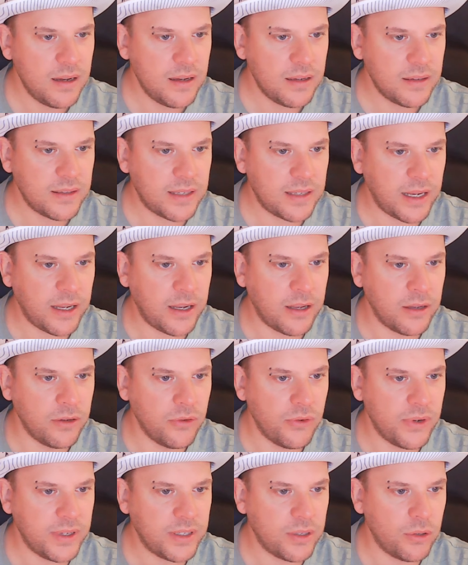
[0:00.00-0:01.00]
So you can
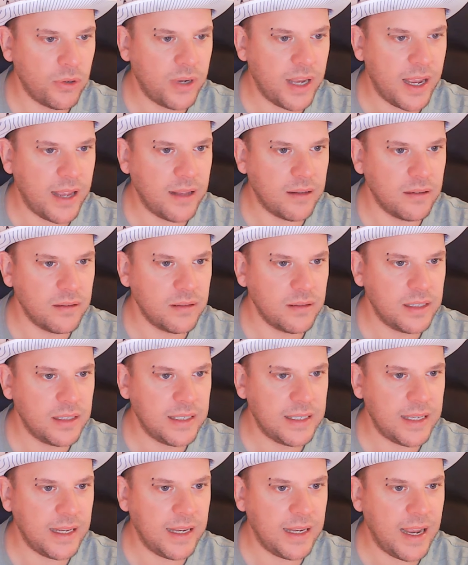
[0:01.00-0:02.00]
always look at,
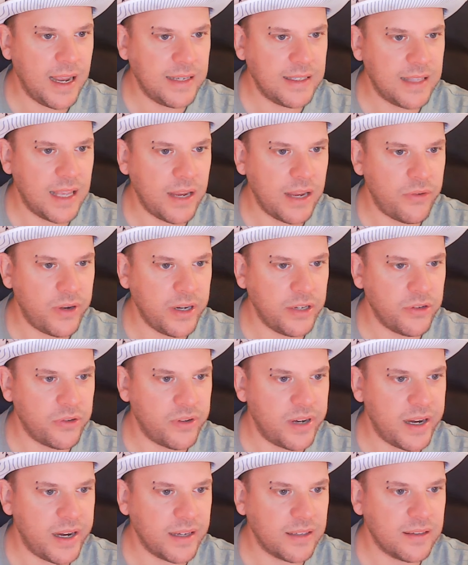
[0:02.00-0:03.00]
just in case they
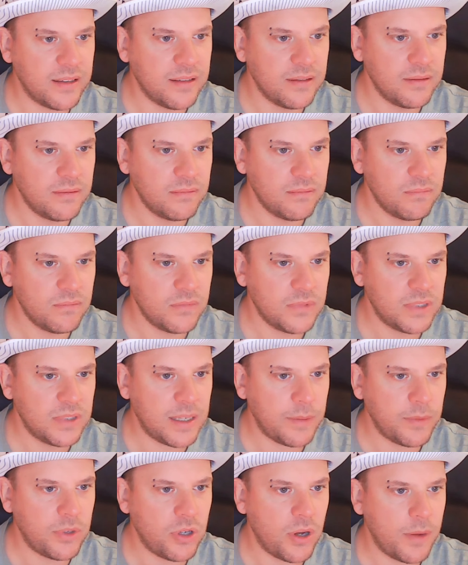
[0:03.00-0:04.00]
redirect,
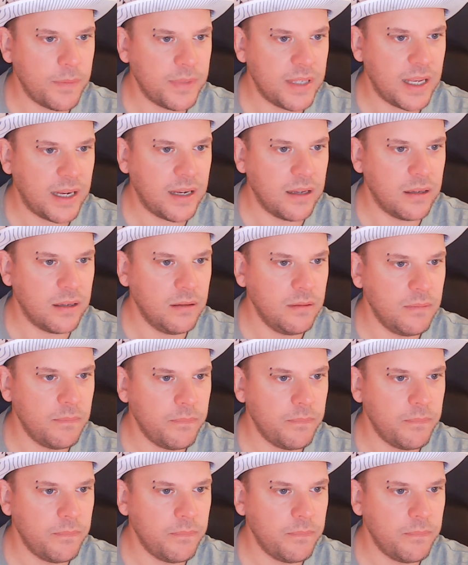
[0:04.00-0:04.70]
sometimes they can,